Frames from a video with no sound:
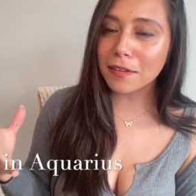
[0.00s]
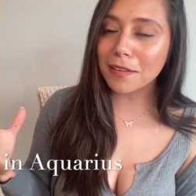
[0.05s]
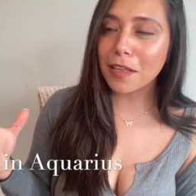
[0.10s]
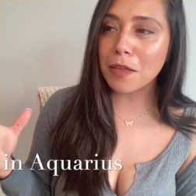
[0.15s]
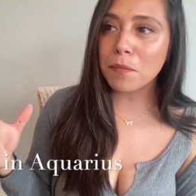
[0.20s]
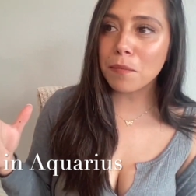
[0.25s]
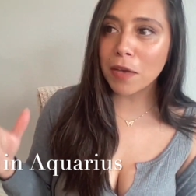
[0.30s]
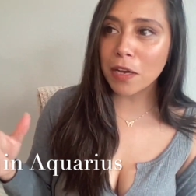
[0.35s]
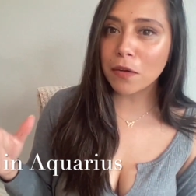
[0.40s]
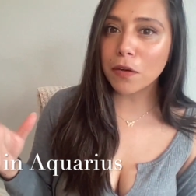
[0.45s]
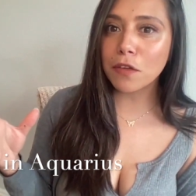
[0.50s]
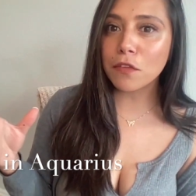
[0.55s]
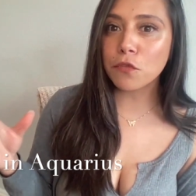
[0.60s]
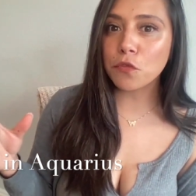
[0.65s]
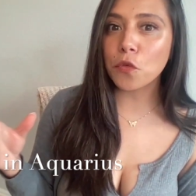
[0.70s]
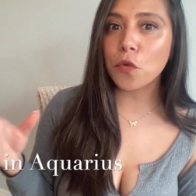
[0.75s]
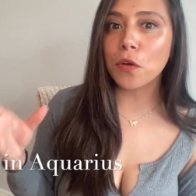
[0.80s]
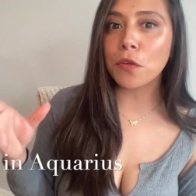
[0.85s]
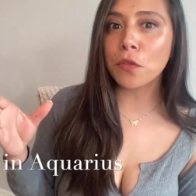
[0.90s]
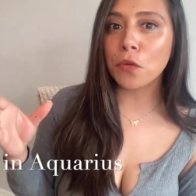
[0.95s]
they marry
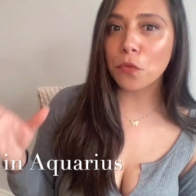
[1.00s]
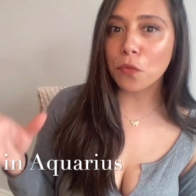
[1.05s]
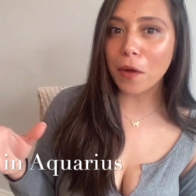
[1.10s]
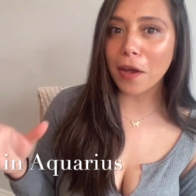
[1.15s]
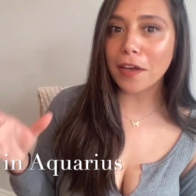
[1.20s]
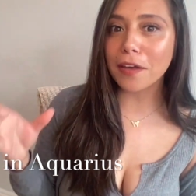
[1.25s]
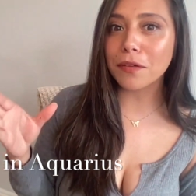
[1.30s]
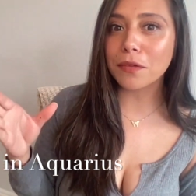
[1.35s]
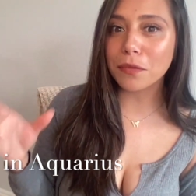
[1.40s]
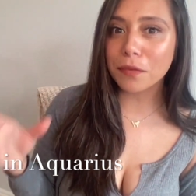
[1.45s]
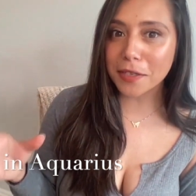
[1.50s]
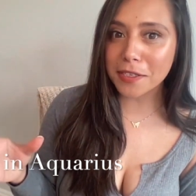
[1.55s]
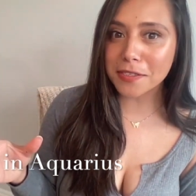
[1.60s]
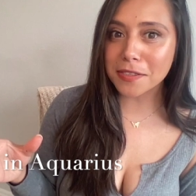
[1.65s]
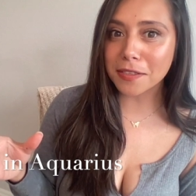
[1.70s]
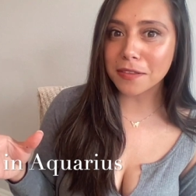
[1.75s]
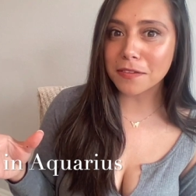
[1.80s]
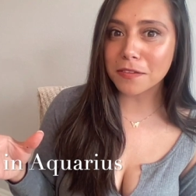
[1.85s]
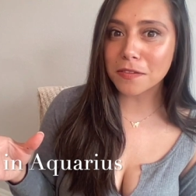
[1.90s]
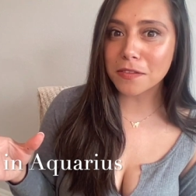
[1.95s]
for the right
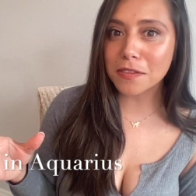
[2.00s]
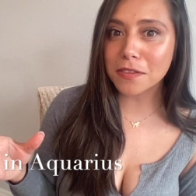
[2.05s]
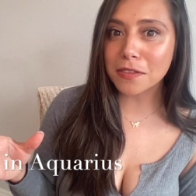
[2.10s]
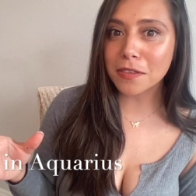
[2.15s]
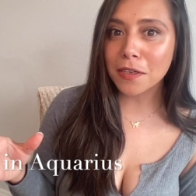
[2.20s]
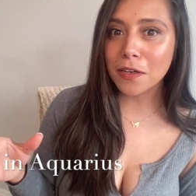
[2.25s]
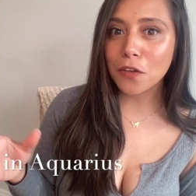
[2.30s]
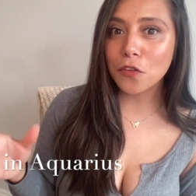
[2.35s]
reasons.